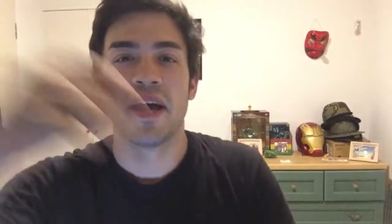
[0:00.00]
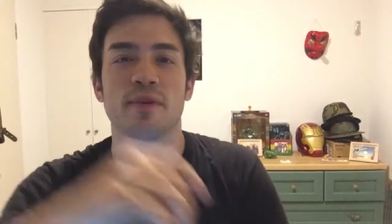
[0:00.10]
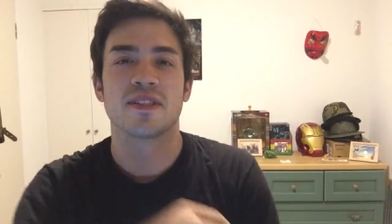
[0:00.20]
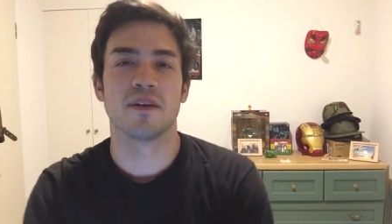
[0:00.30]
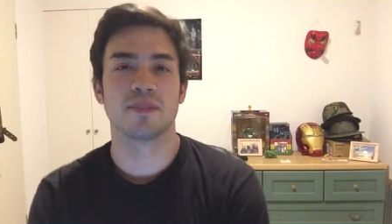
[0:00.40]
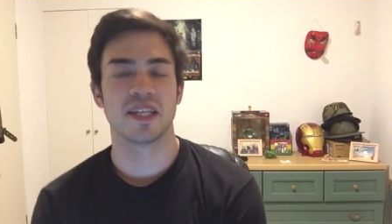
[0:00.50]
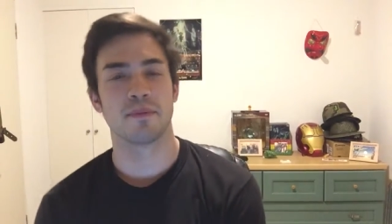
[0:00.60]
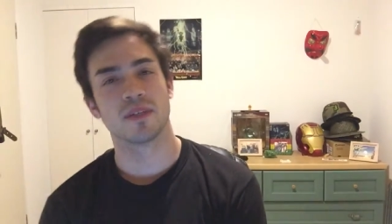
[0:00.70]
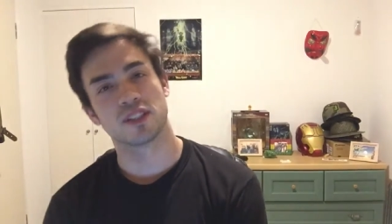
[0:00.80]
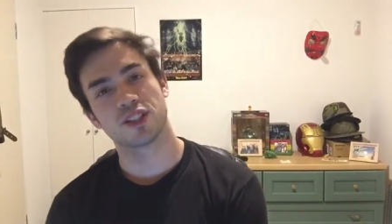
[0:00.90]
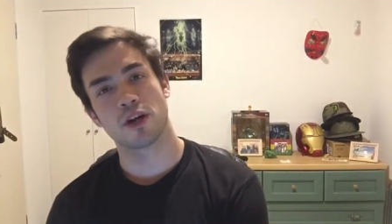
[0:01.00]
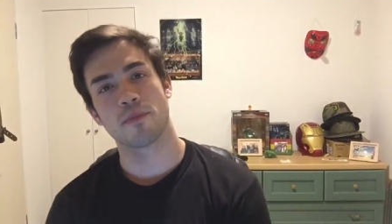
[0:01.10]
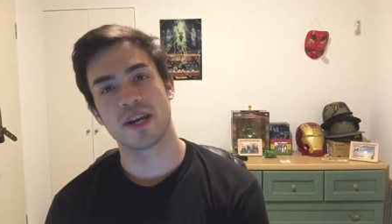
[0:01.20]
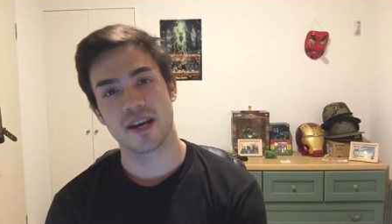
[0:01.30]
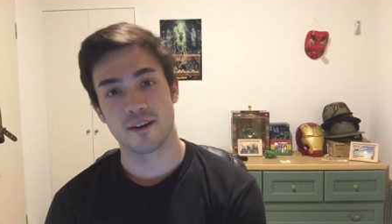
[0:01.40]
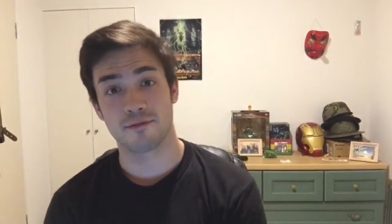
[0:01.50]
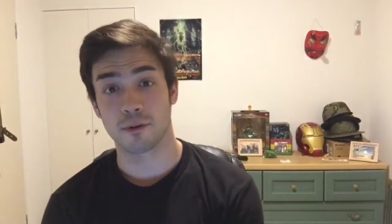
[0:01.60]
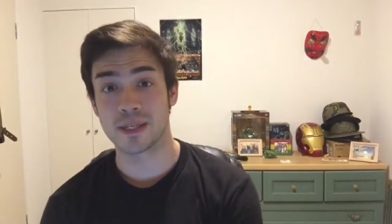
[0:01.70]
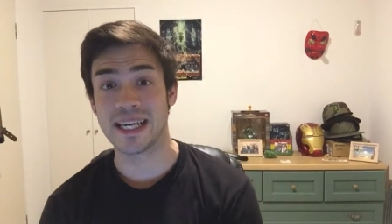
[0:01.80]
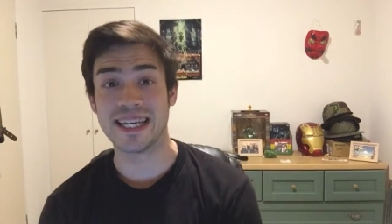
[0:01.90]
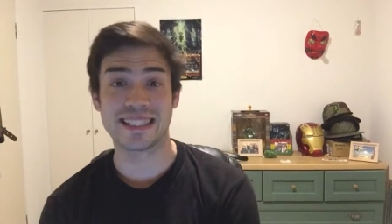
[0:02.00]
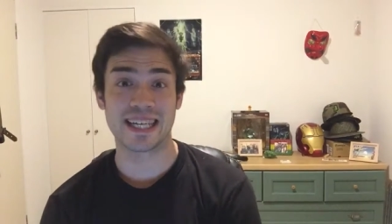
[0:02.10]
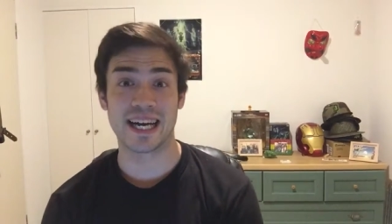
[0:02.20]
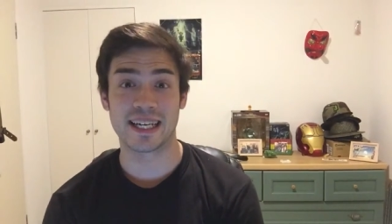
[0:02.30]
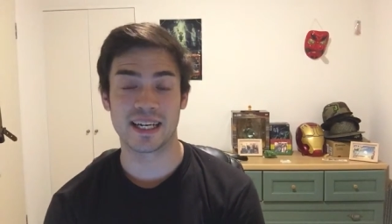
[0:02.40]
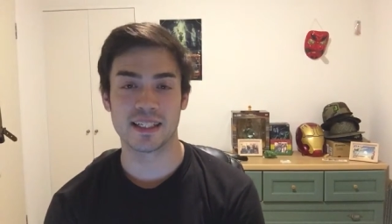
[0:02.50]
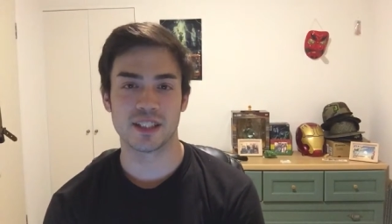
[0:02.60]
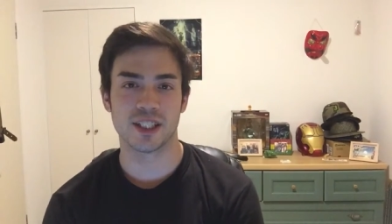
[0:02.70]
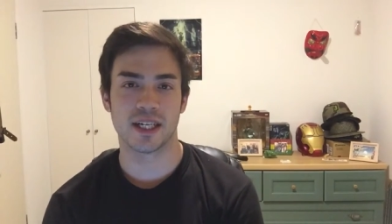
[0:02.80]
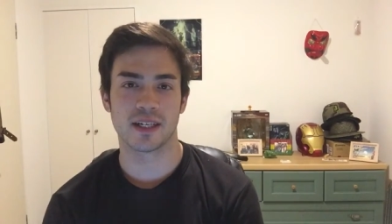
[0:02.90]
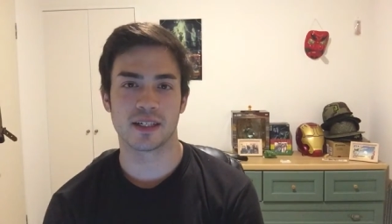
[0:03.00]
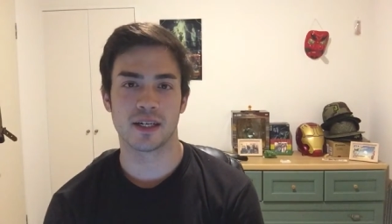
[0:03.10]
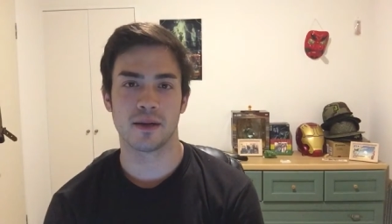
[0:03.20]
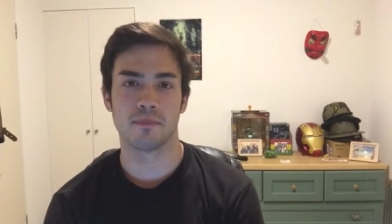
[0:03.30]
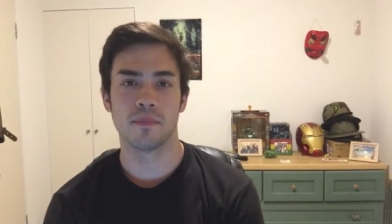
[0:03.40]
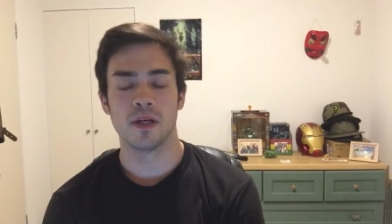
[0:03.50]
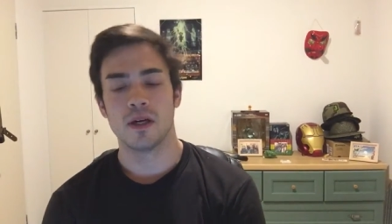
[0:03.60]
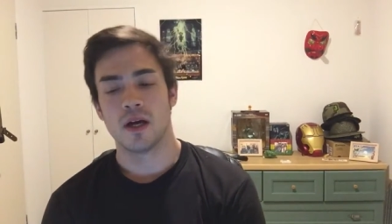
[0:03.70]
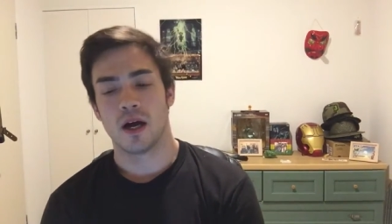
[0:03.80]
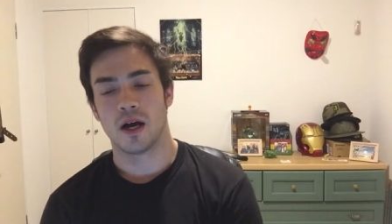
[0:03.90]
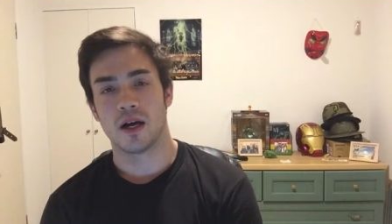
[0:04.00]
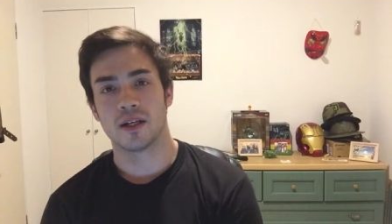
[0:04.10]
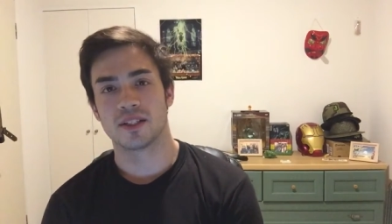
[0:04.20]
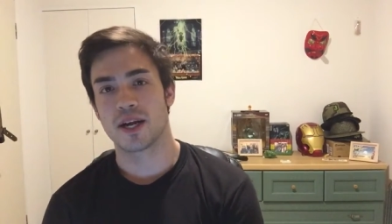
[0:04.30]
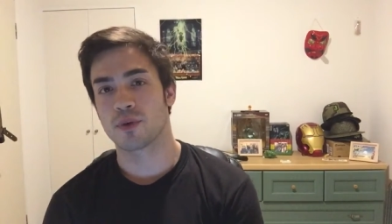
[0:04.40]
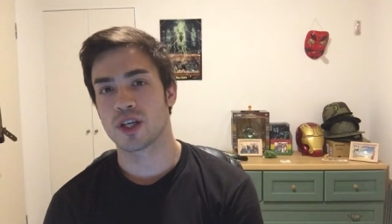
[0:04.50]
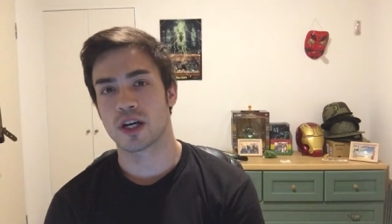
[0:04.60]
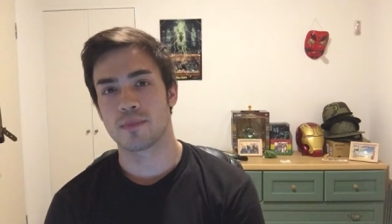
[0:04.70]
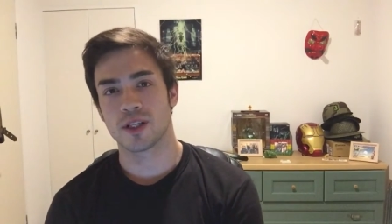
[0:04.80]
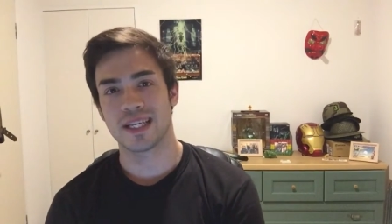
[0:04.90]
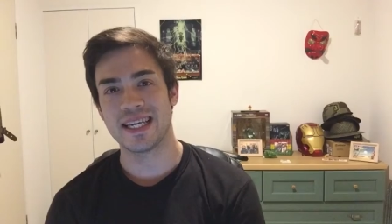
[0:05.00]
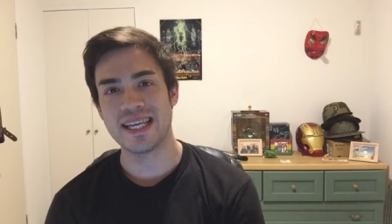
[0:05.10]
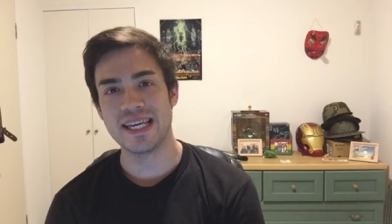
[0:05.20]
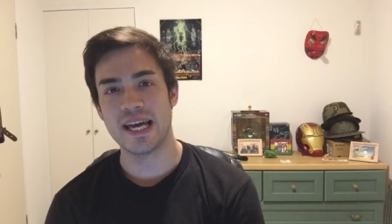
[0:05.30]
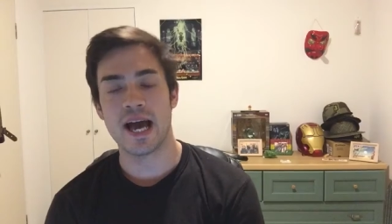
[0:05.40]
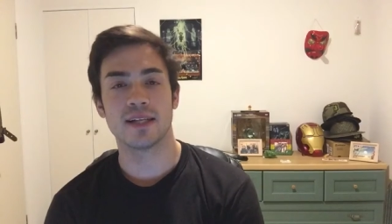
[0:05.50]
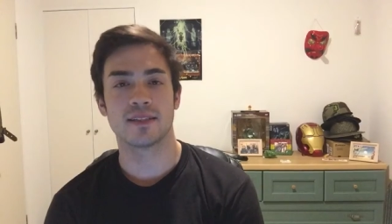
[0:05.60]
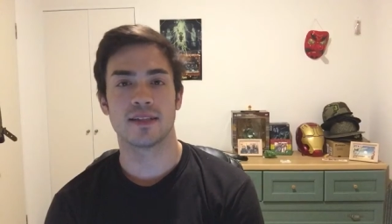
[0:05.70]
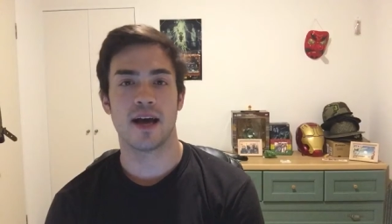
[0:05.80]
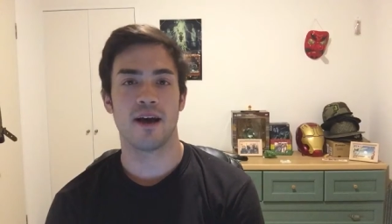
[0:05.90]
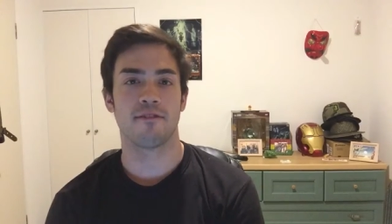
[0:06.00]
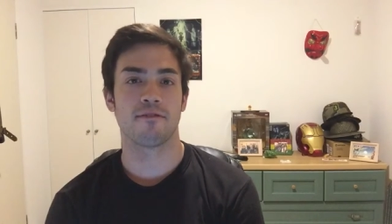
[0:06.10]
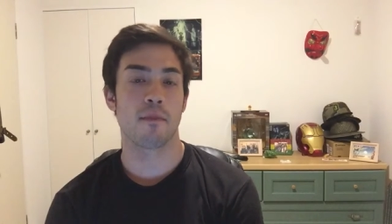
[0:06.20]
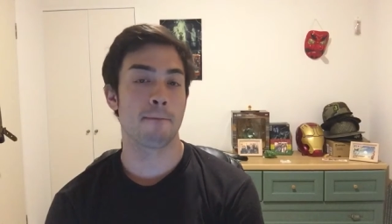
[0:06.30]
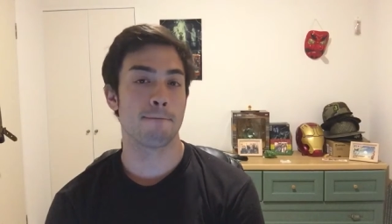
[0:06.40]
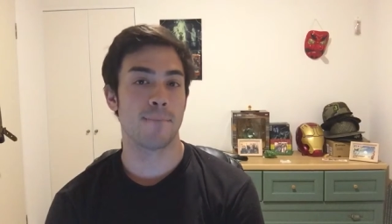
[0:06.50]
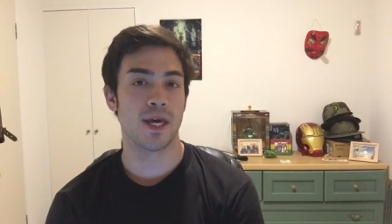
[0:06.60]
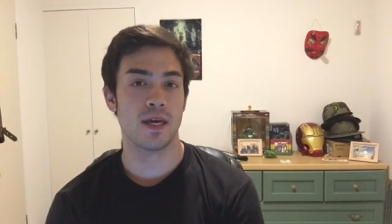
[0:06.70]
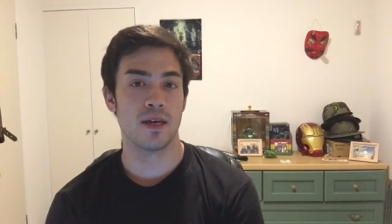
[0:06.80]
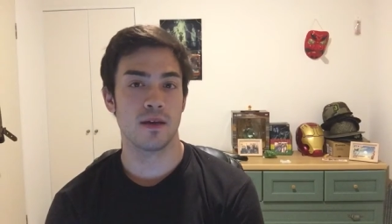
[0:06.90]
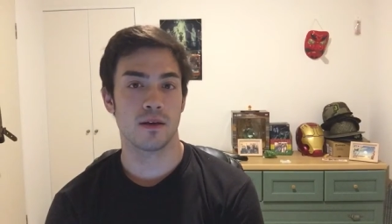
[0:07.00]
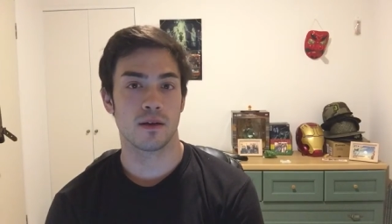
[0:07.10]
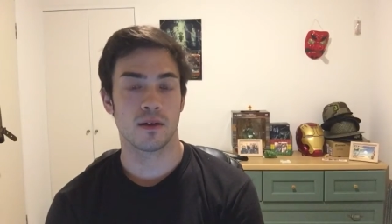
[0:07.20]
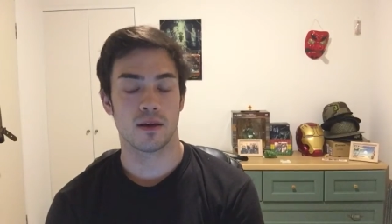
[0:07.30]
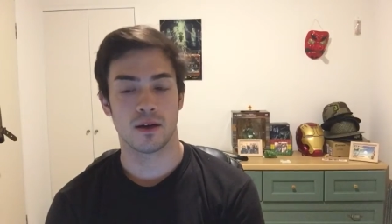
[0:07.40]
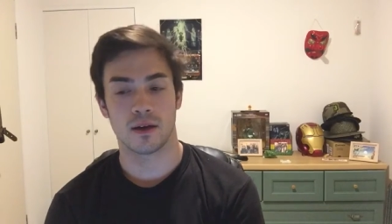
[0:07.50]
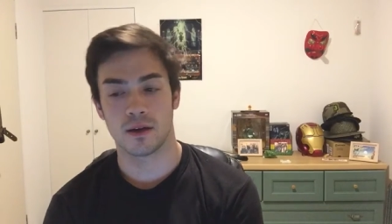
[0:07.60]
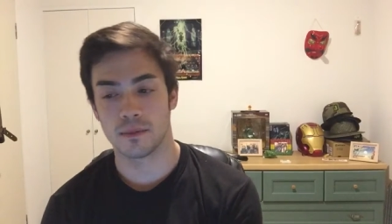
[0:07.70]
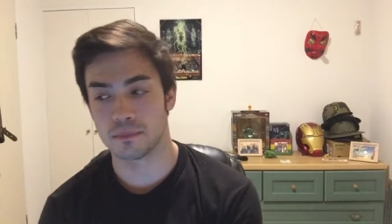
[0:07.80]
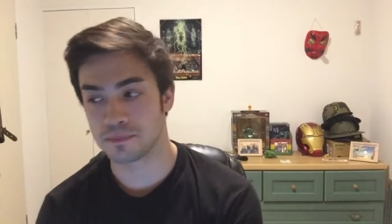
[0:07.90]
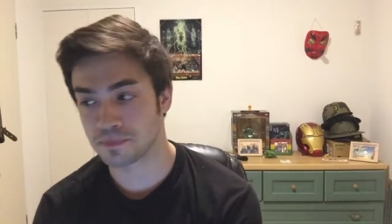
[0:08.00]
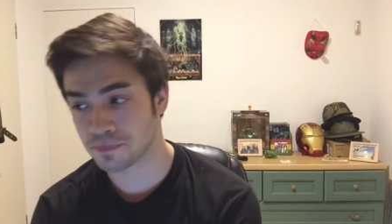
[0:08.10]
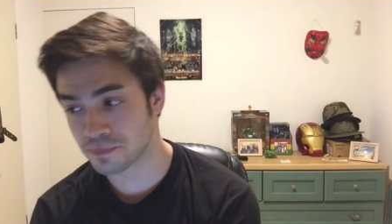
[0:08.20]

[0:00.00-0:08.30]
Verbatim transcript: Hey, what's up team? It's Sherman here from geekpsychology.com. Uh, today we're talking about the ESFP. Um,